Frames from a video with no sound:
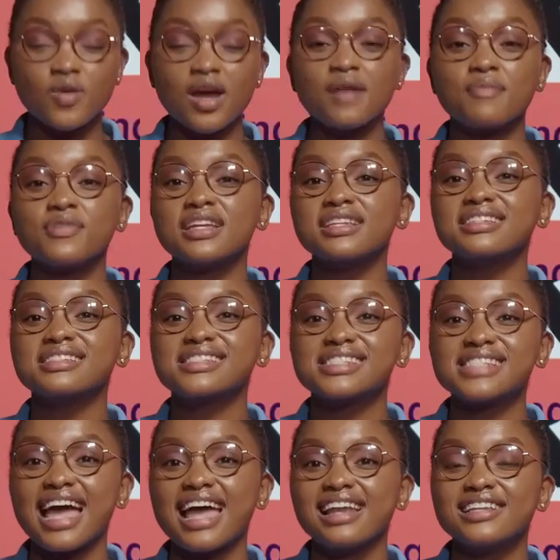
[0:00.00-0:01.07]
We are bringing
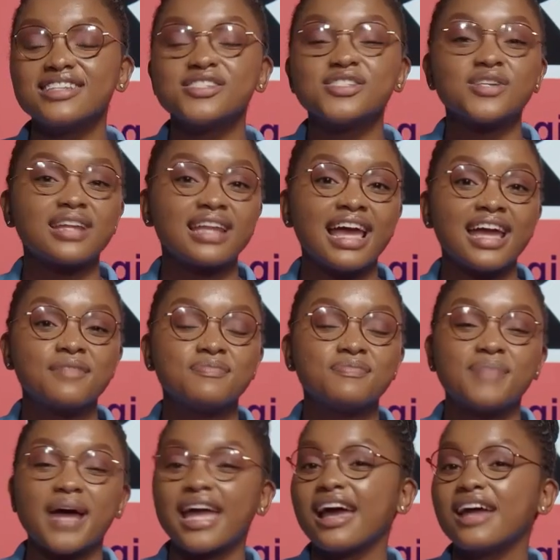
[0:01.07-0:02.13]
silence to light
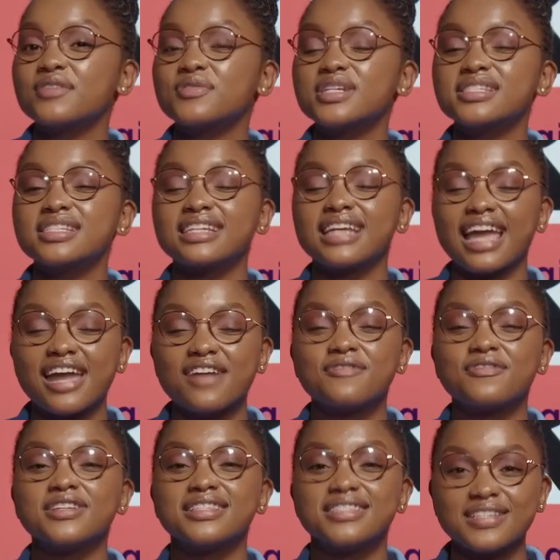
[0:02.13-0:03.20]
by addressing
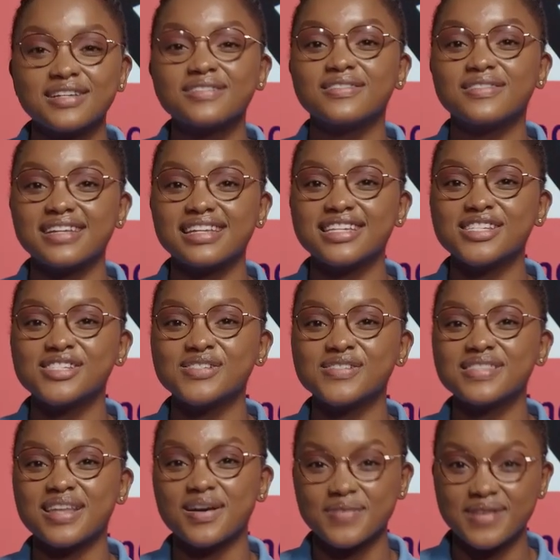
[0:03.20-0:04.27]
every single issue
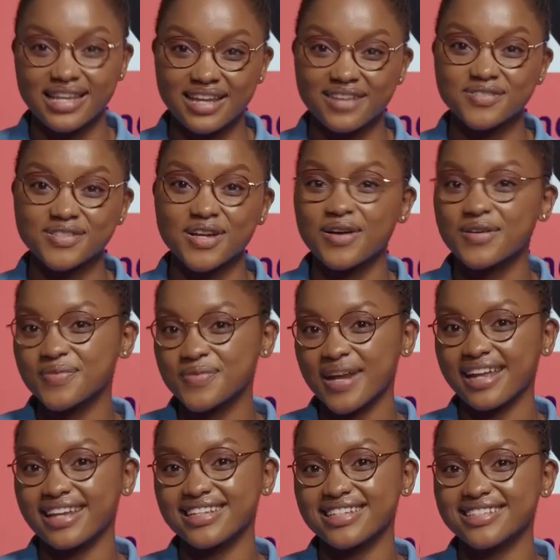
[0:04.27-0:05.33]
that we left
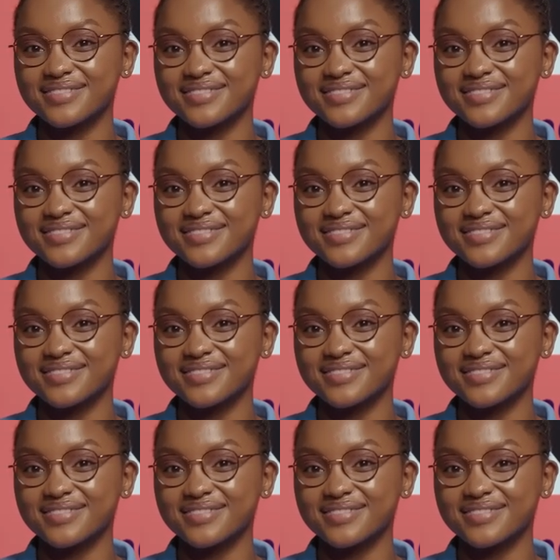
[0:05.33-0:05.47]
unread.